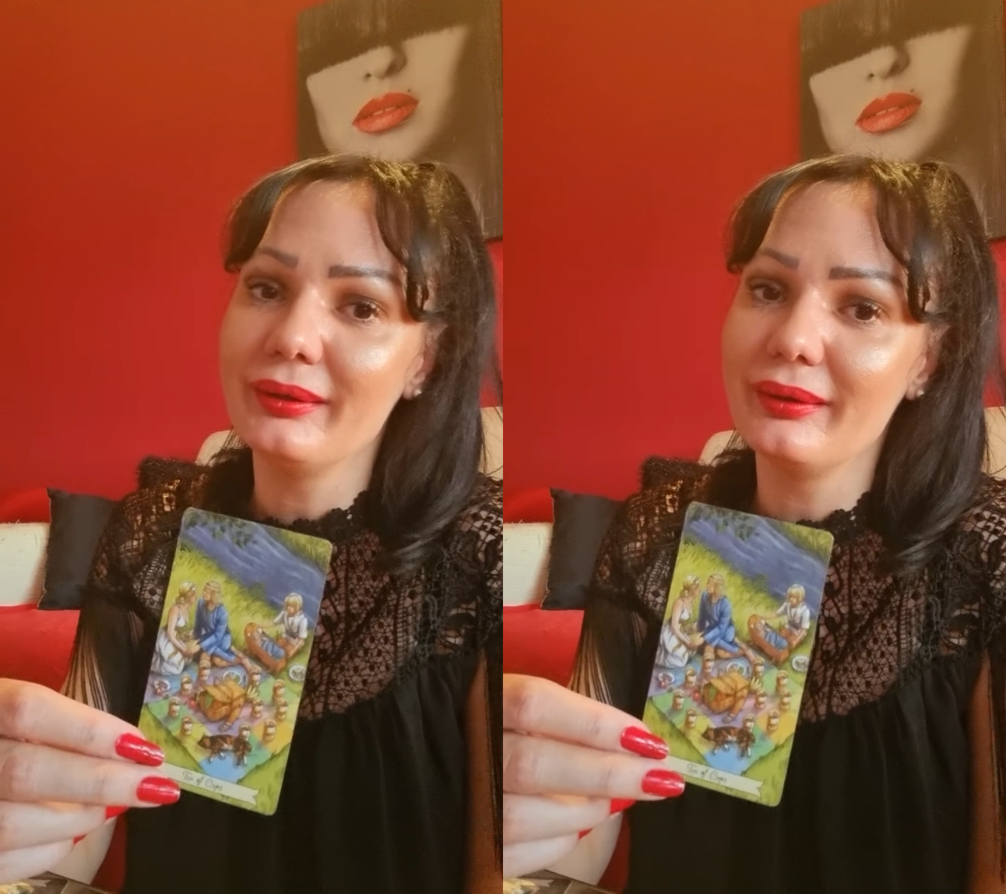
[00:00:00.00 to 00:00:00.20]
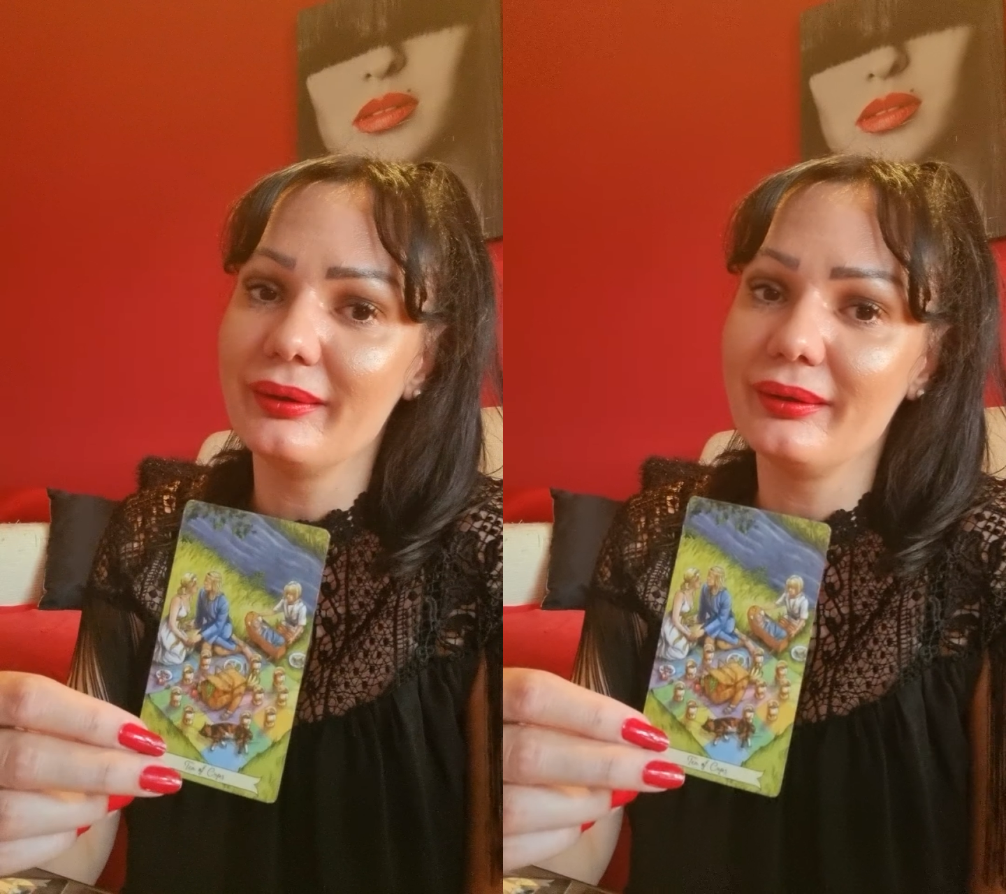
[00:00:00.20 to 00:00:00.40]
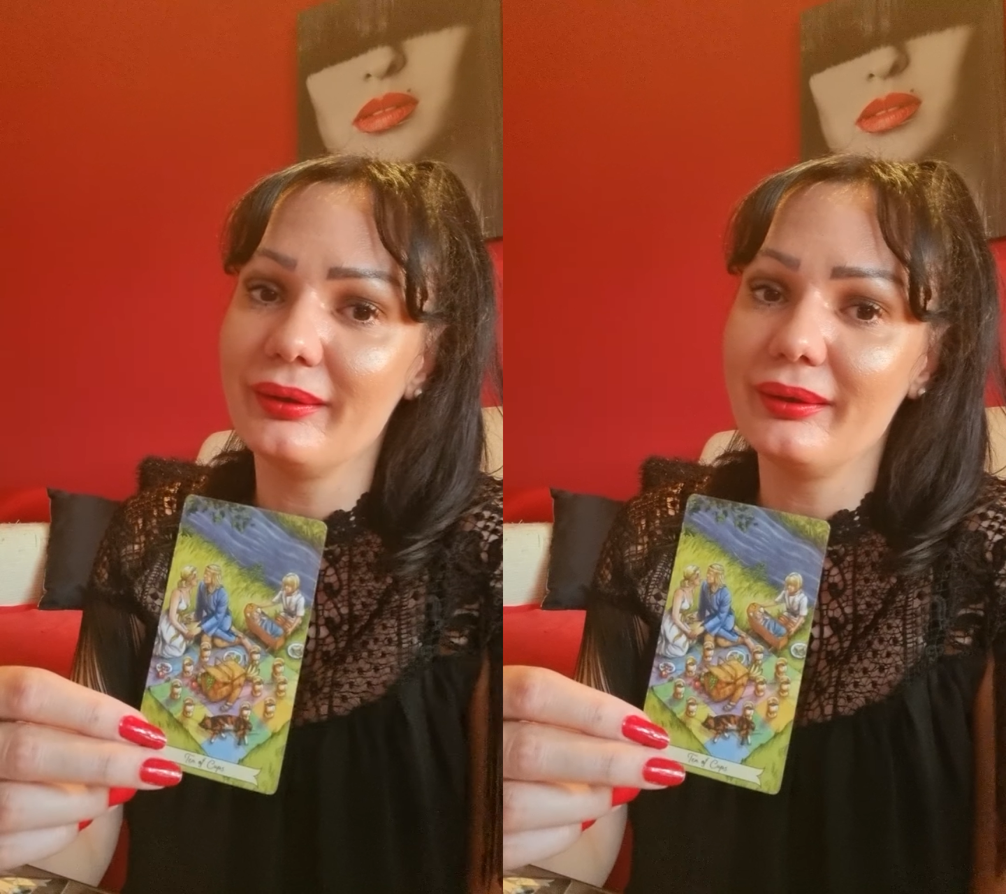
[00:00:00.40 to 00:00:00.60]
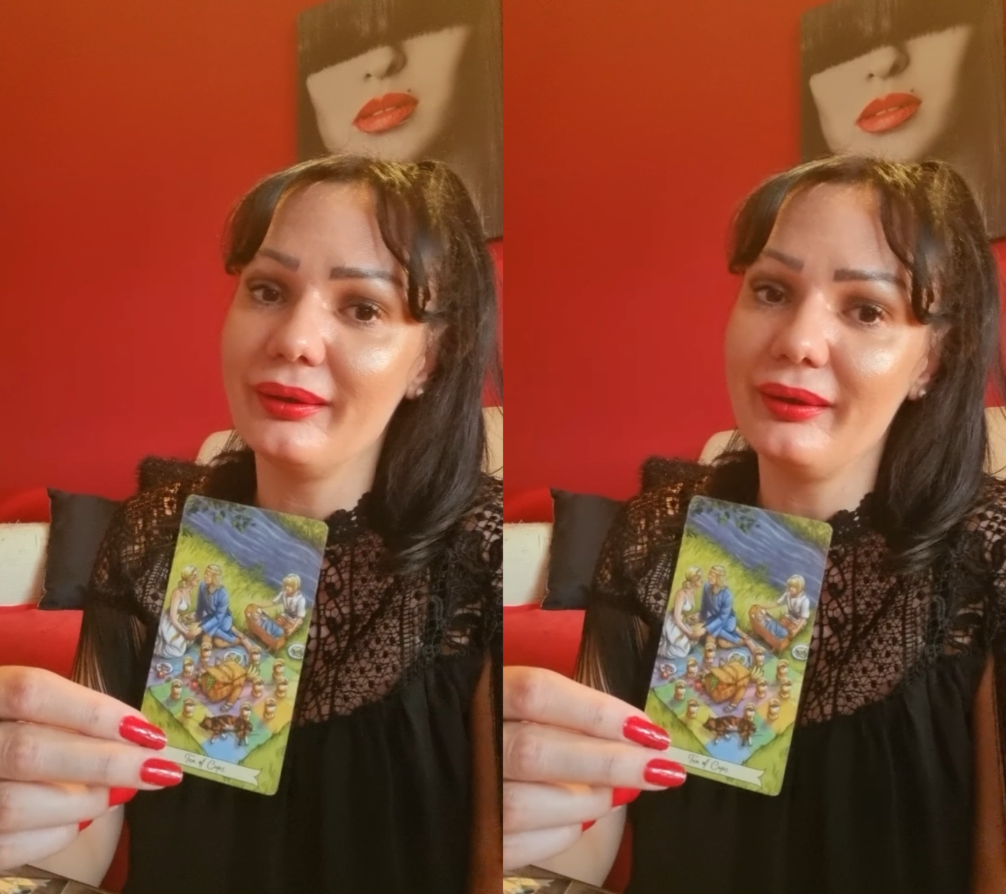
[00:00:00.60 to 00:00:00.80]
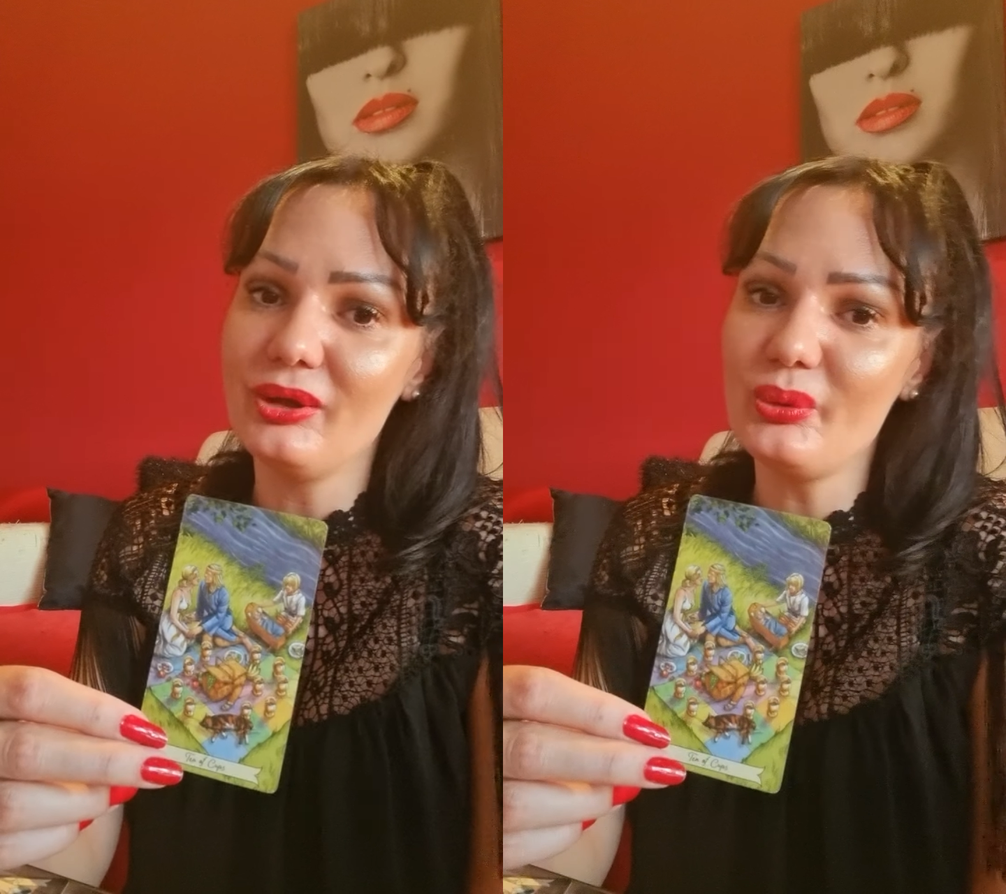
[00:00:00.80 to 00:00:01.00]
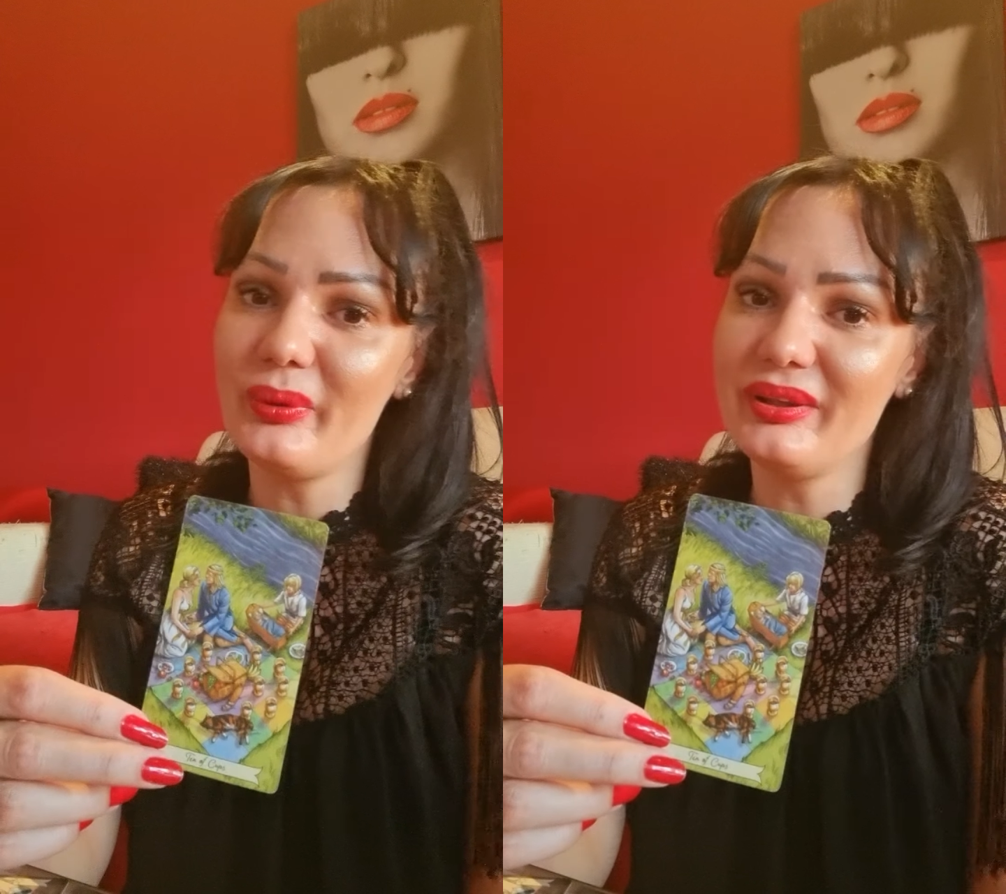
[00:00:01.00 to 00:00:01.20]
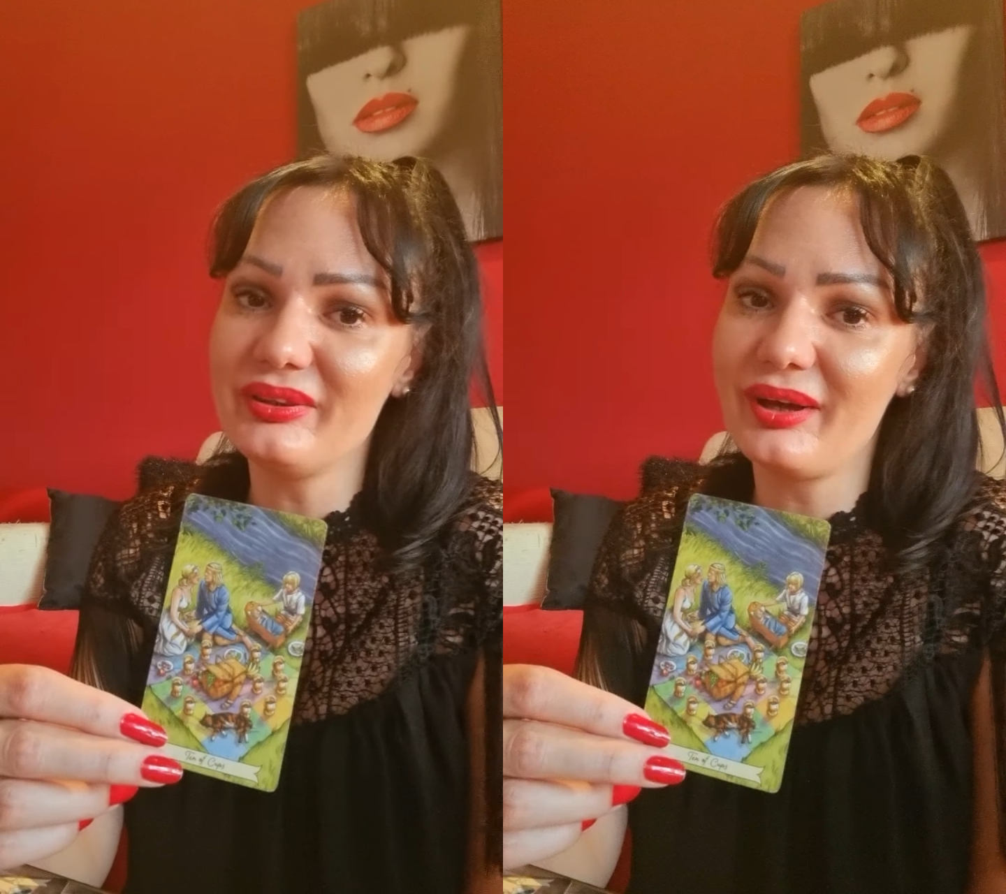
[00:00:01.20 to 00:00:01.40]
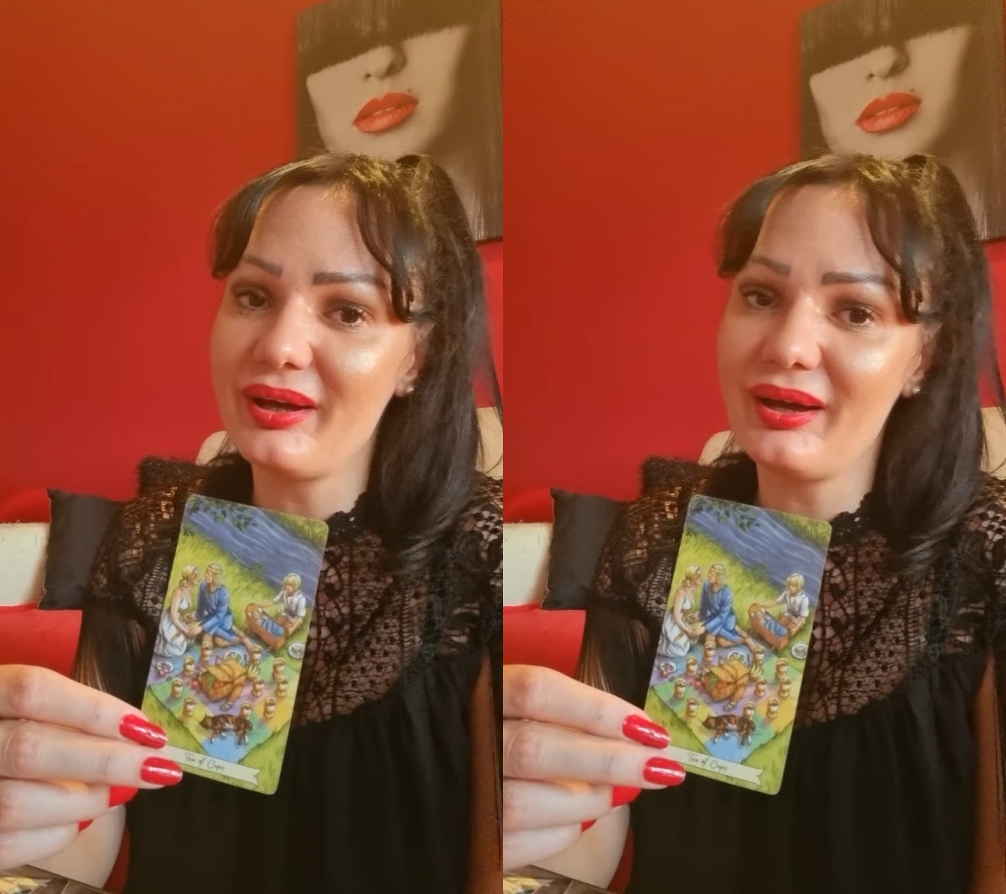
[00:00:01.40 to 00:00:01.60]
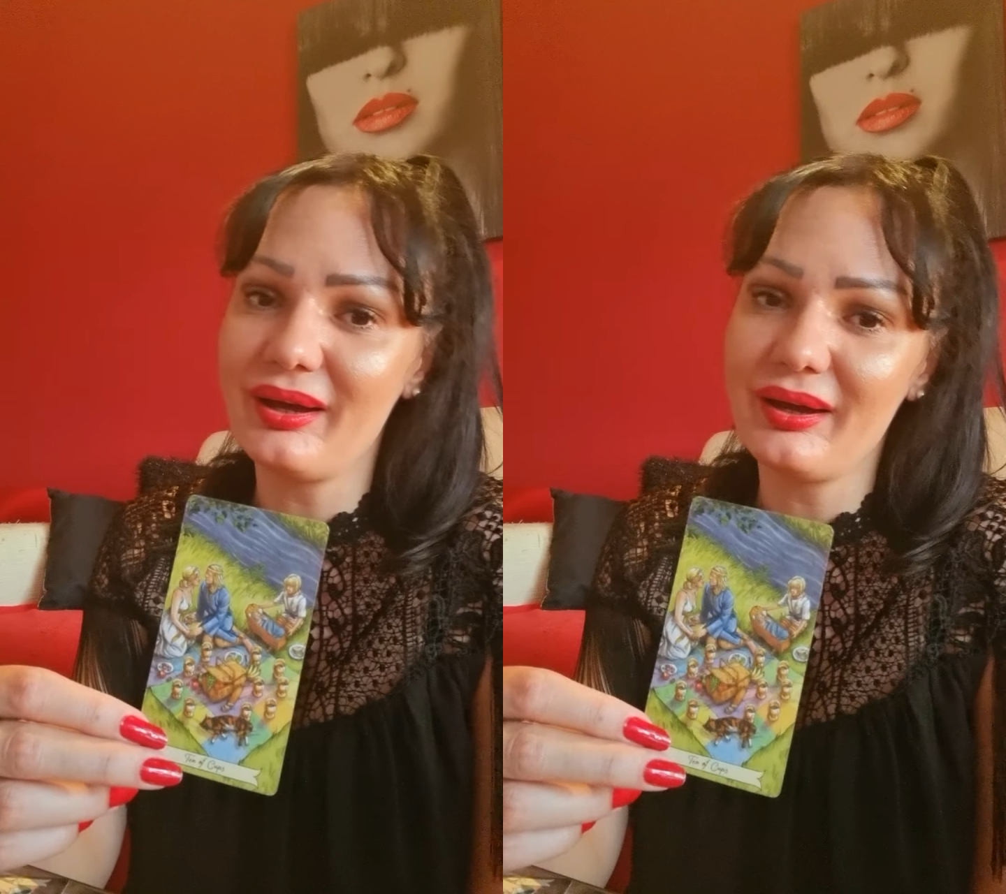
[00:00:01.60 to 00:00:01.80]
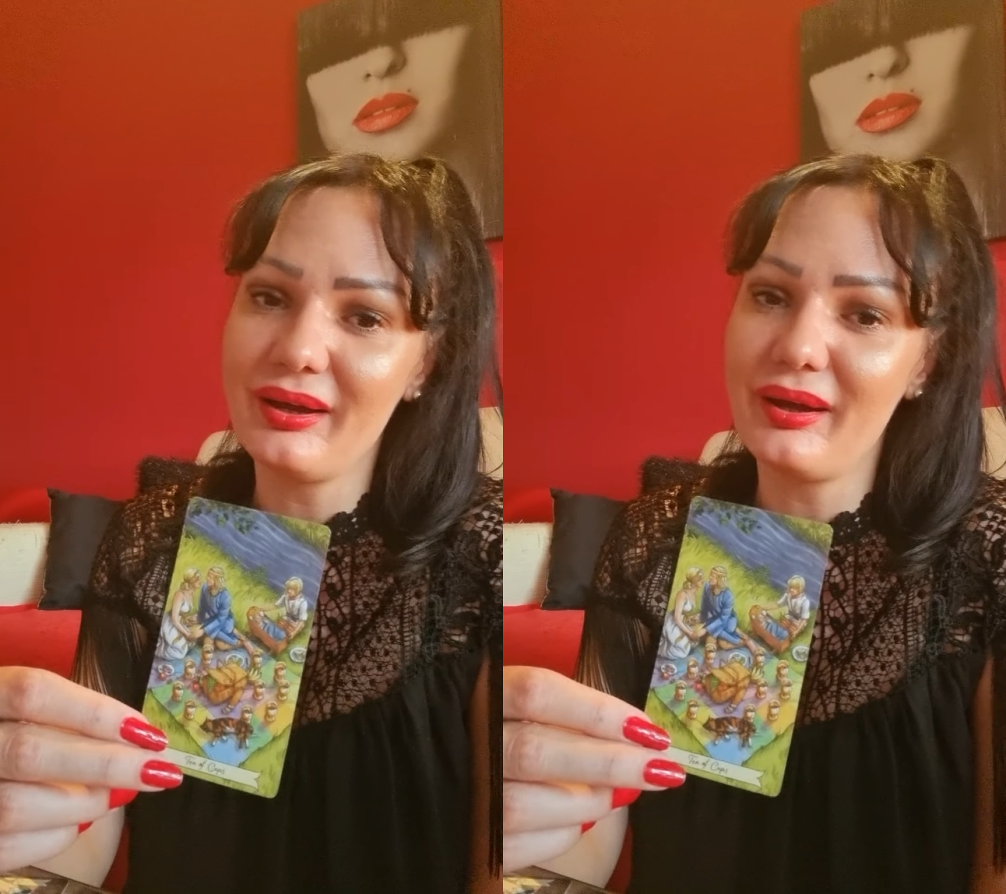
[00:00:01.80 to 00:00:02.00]
Uh, you want a,
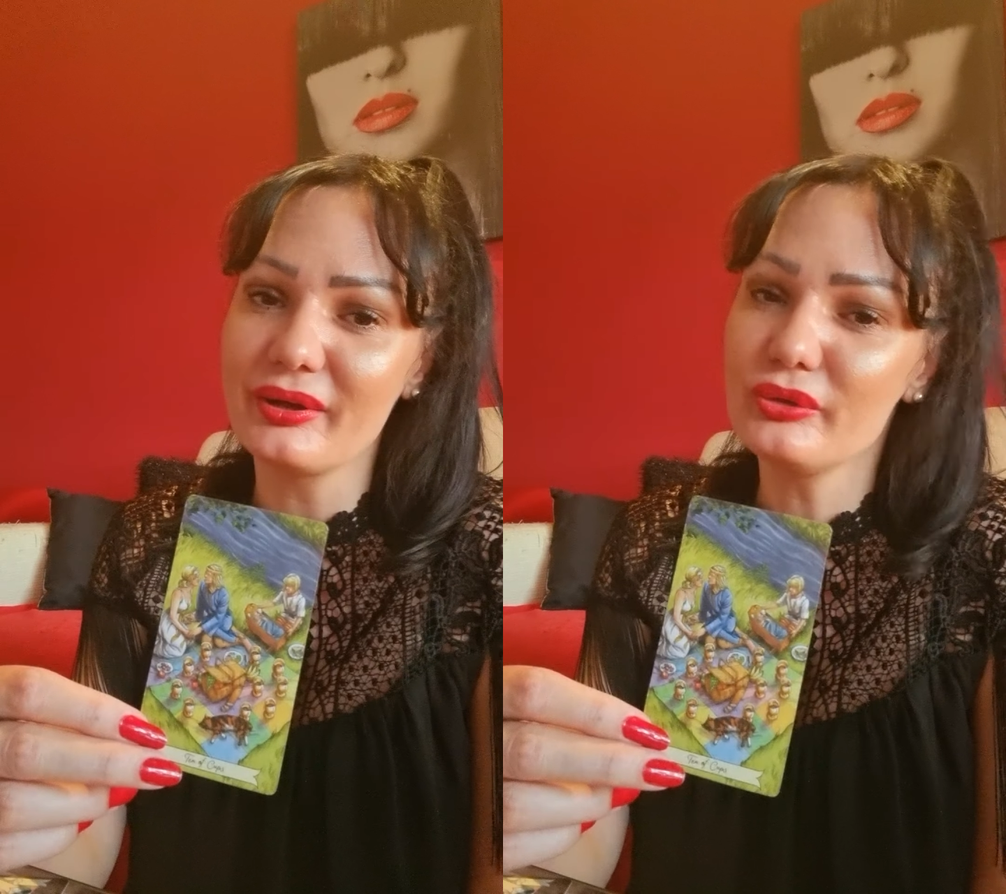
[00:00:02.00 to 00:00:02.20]
a,